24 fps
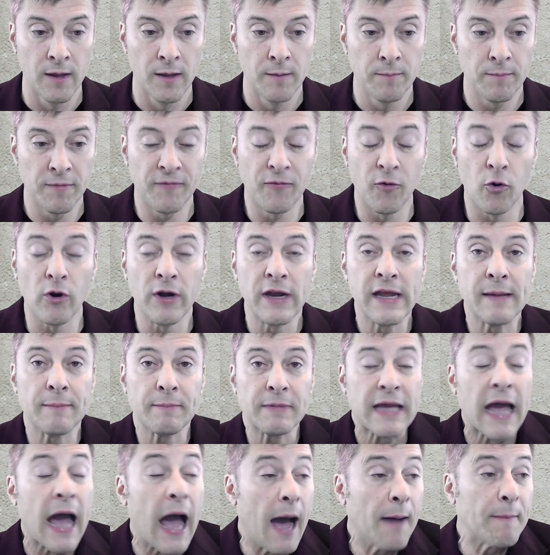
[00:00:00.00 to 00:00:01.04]
Before him
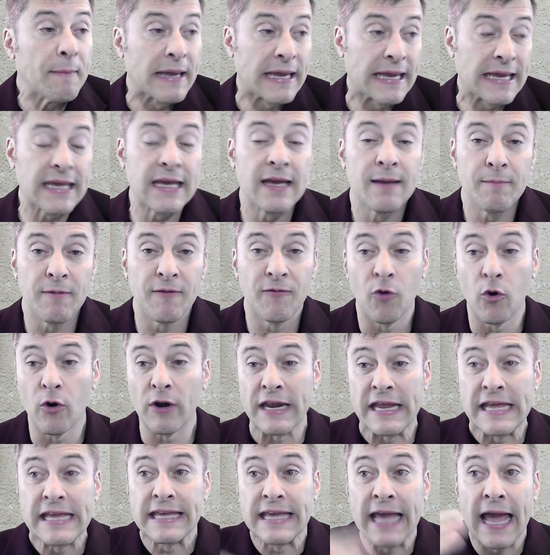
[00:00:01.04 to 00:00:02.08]
coming, before
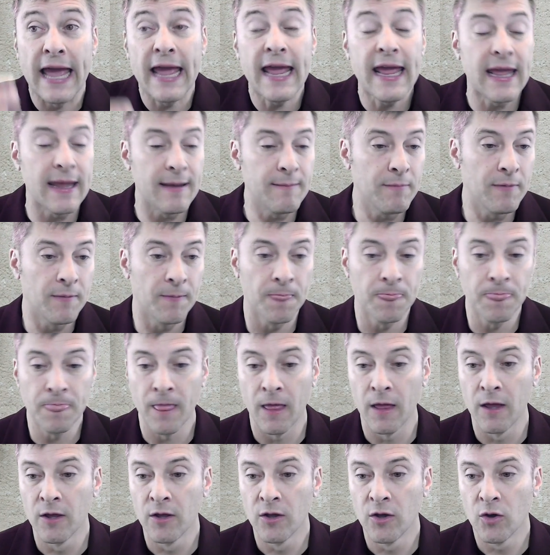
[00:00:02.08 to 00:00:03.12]
he came,
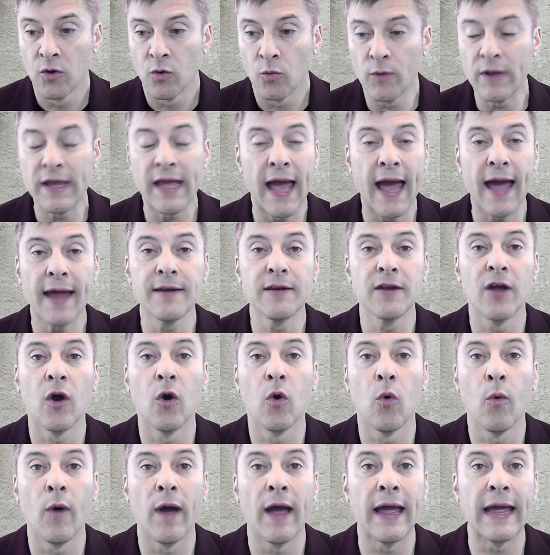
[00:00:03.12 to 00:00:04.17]
we had no
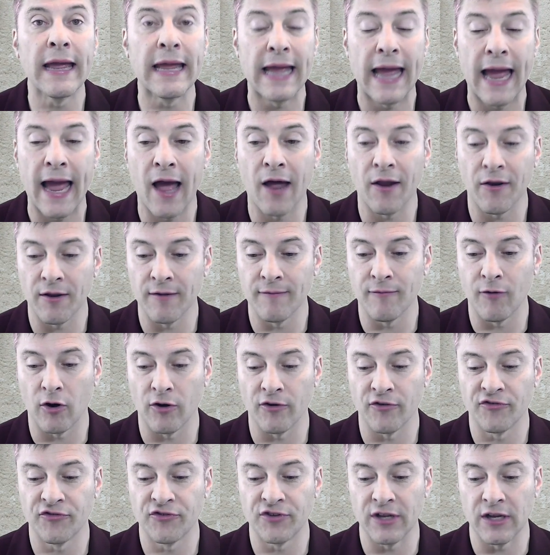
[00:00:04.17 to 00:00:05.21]
way out of our
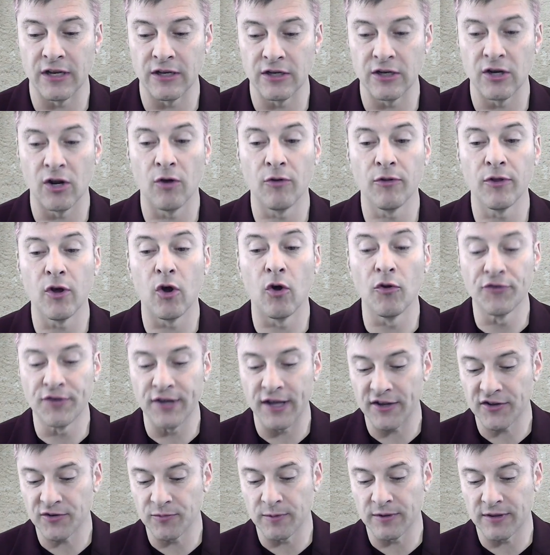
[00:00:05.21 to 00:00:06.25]
sin. You know, the Old
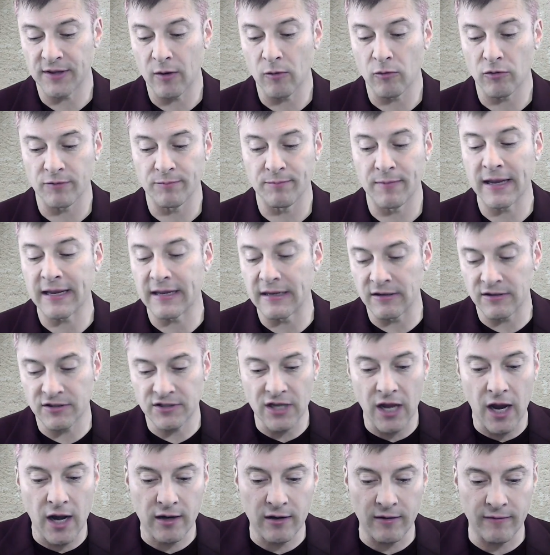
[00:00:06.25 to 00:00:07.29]
Testament, they were making
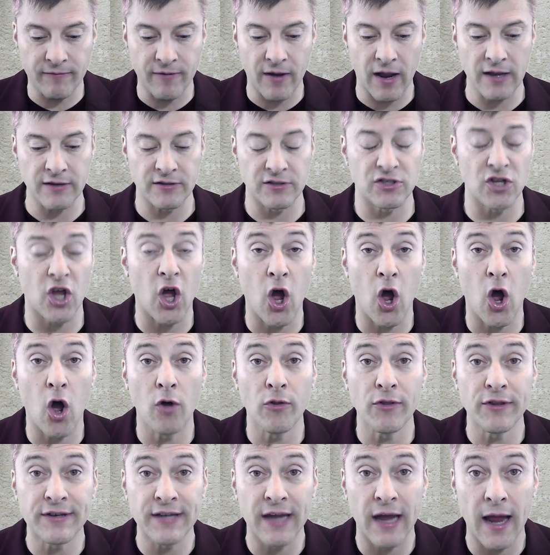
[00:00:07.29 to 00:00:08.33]
sacrifices all
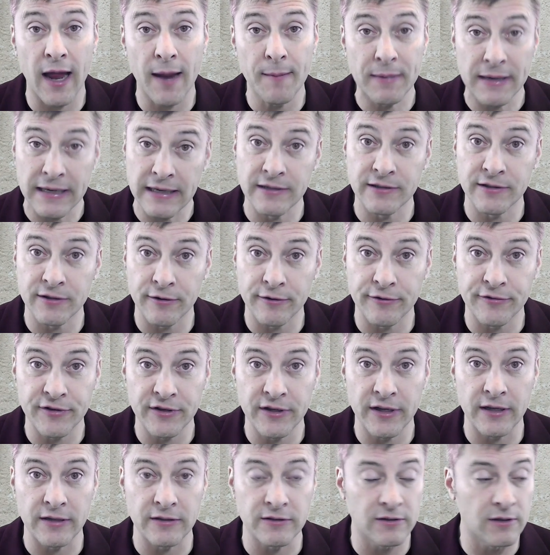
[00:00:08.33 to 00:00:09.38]
the time because of their
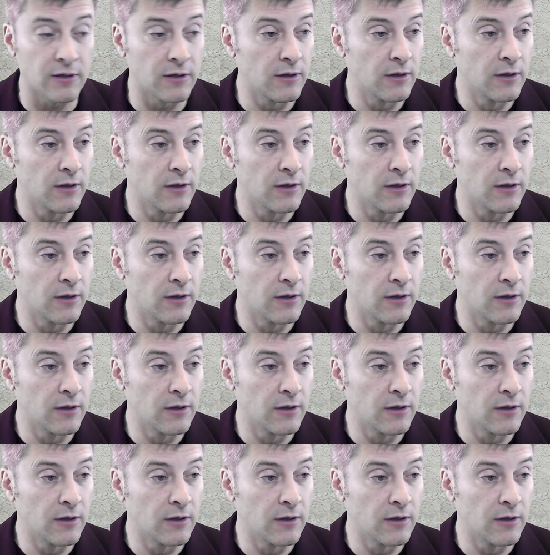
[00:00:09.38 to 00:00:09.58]
sins.